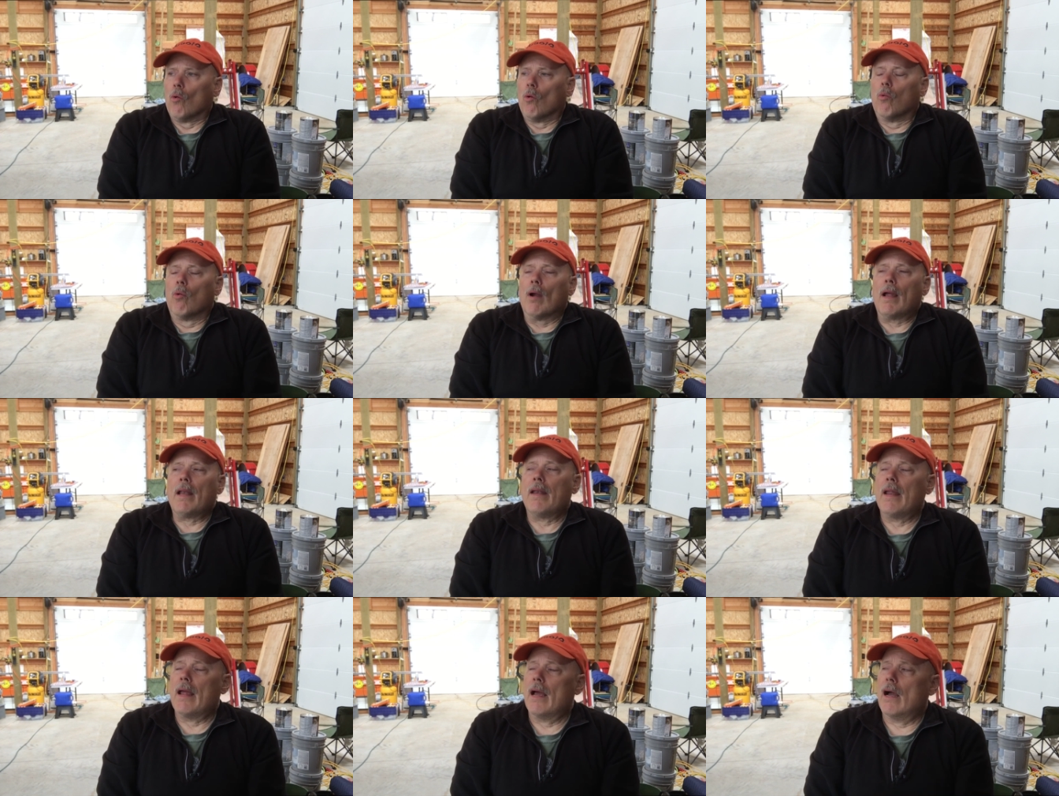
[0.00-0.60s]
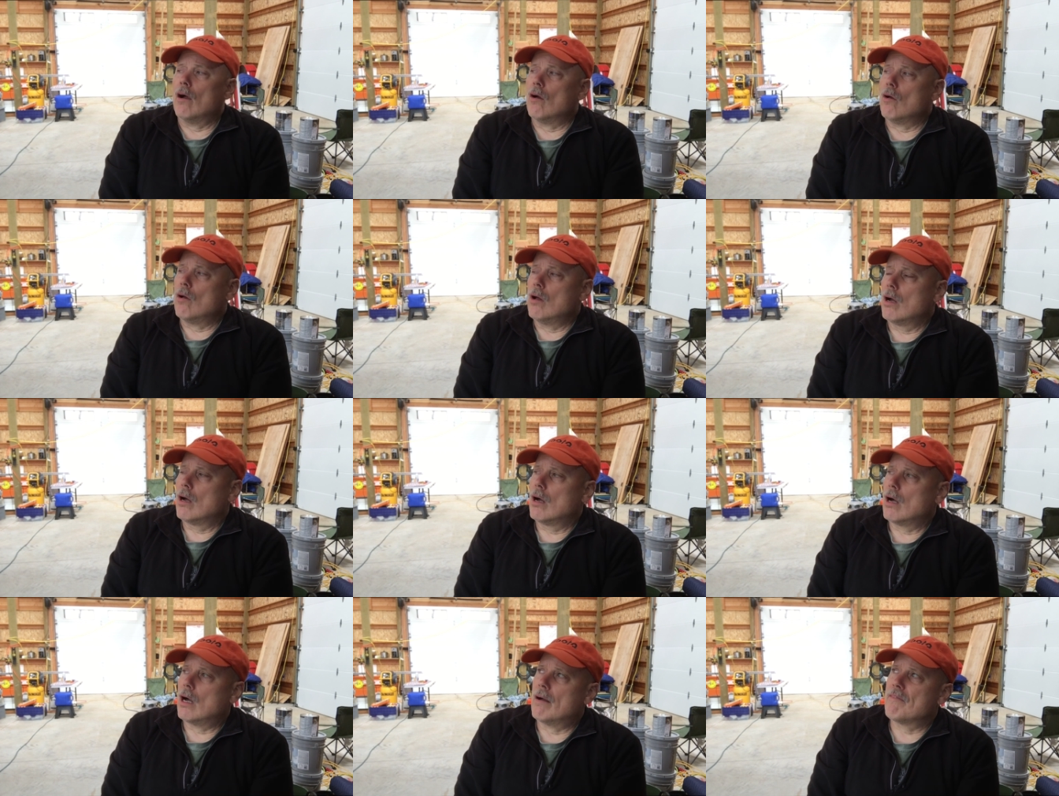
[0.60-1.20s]
Right now,
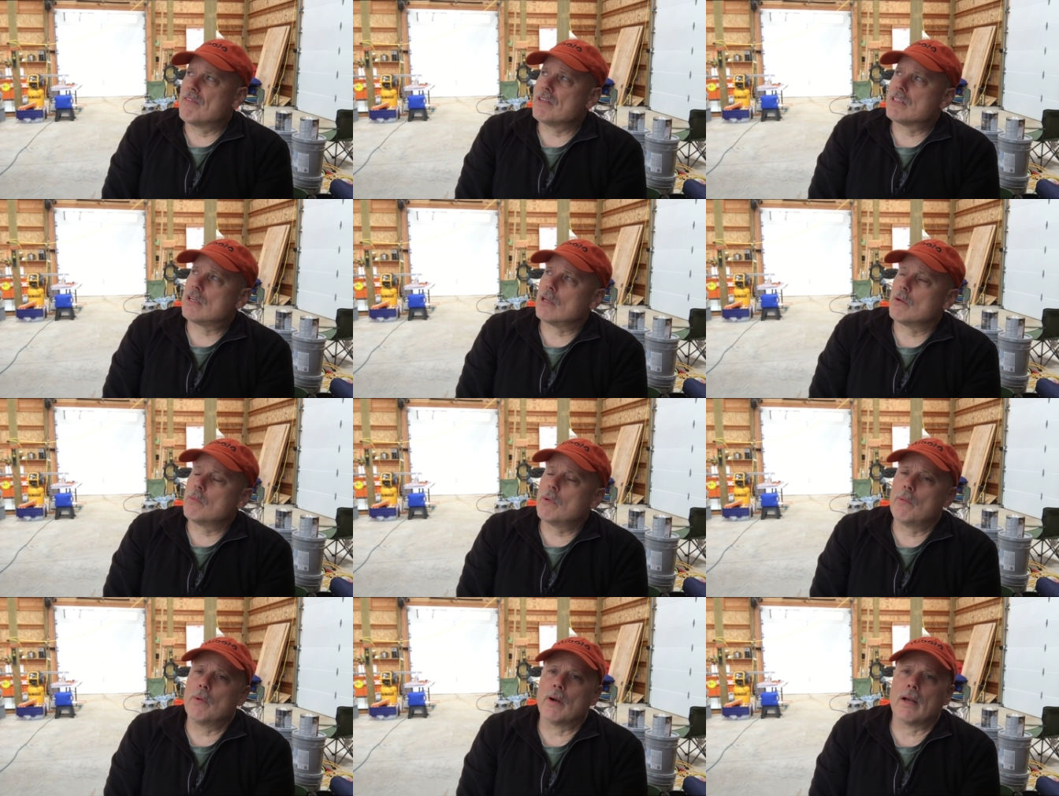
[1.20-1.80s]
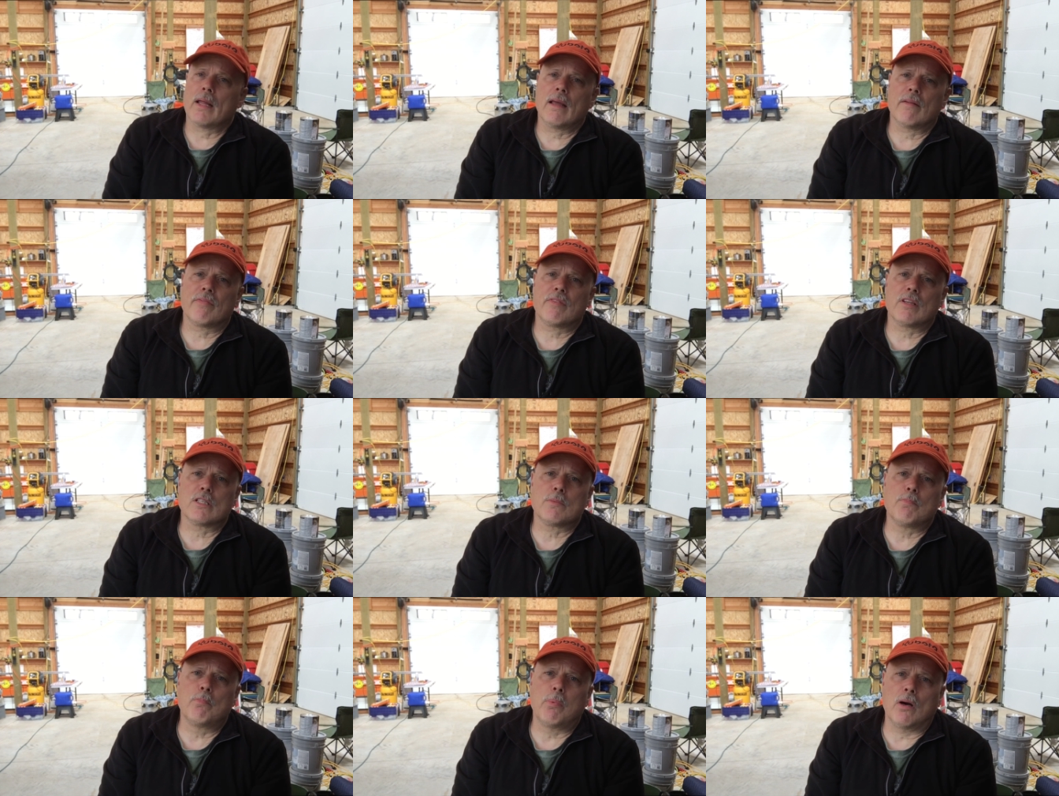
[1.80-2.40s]
obviously, we want to get
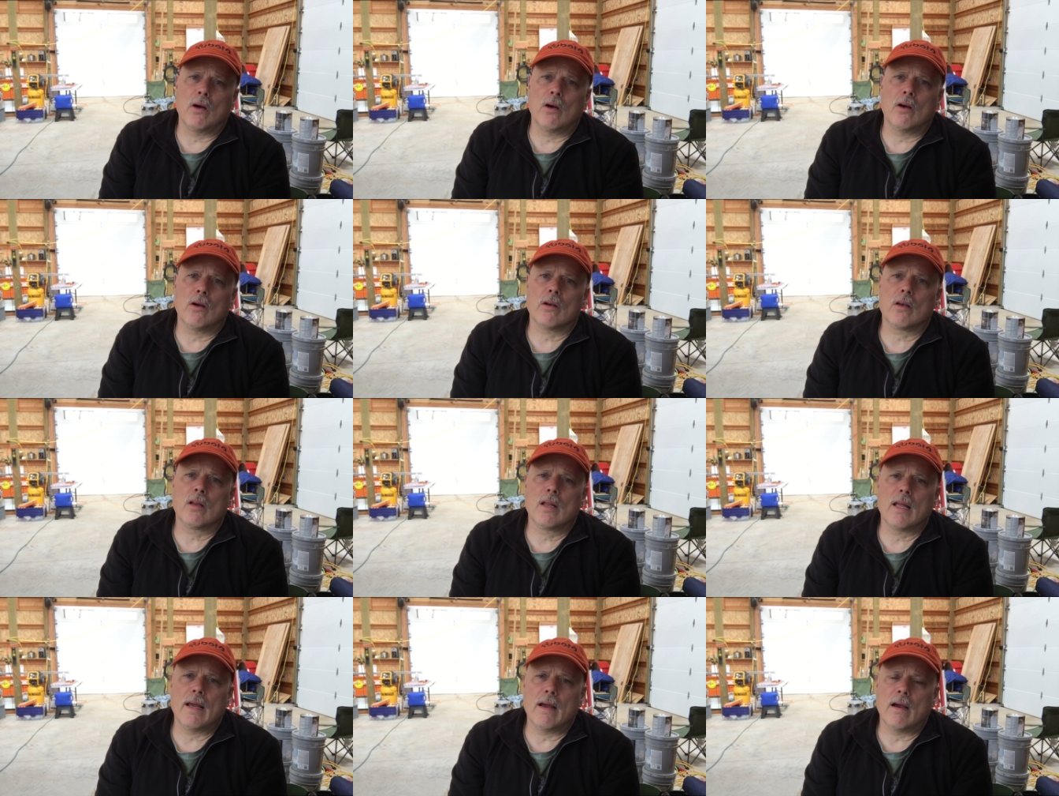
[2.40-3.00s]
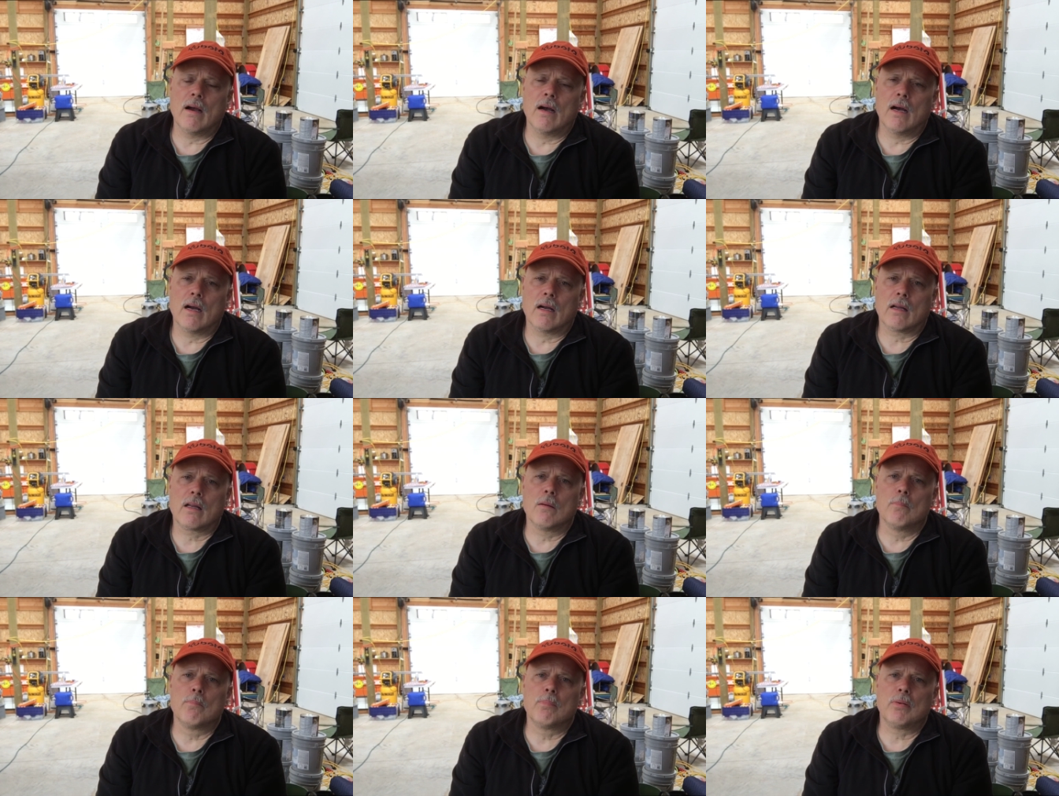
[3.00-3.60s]
this barn uh,
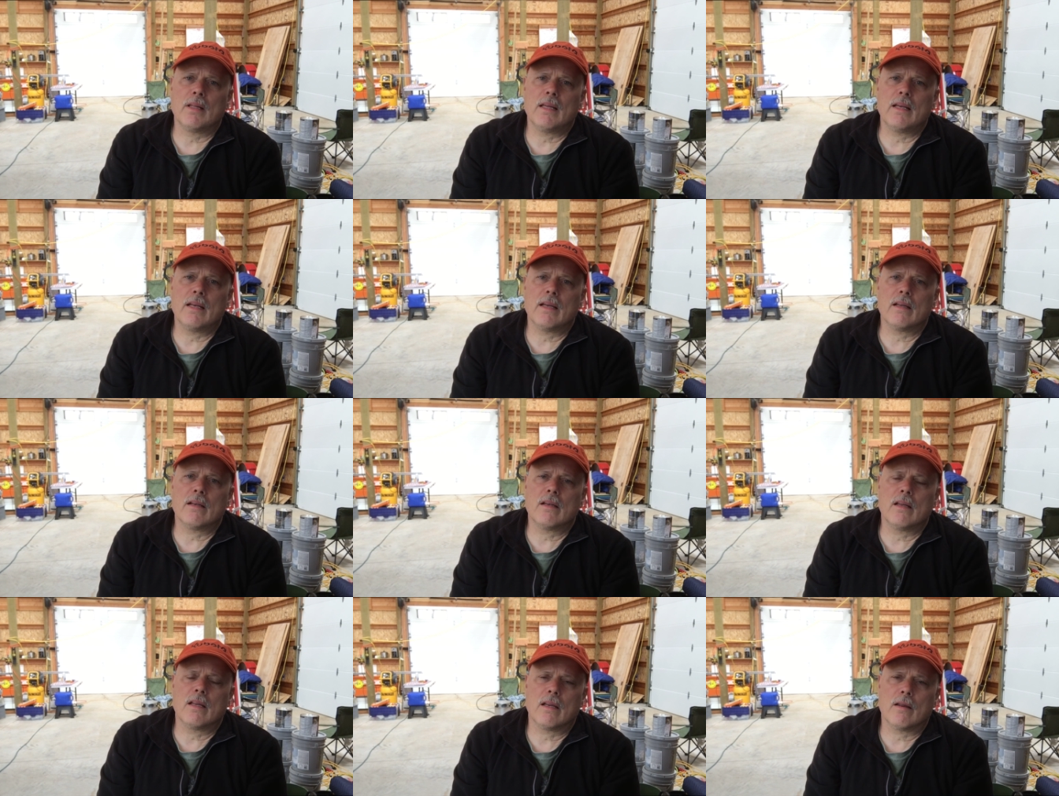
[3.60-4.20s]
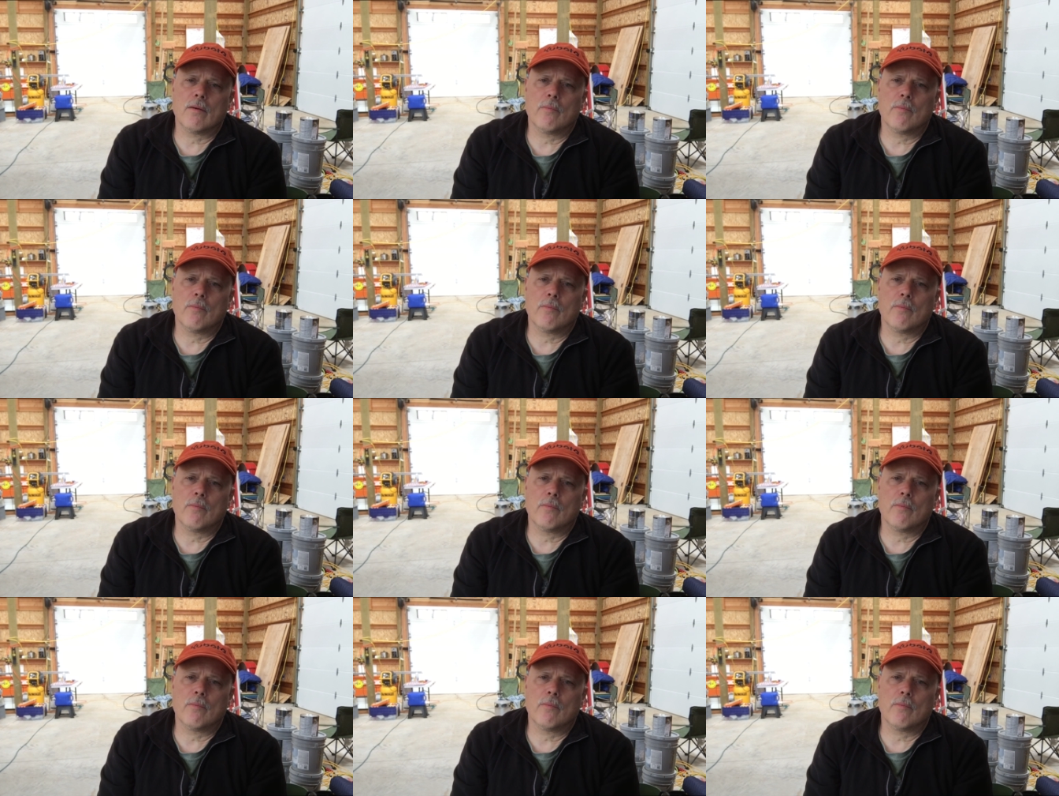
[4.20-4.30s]
completed.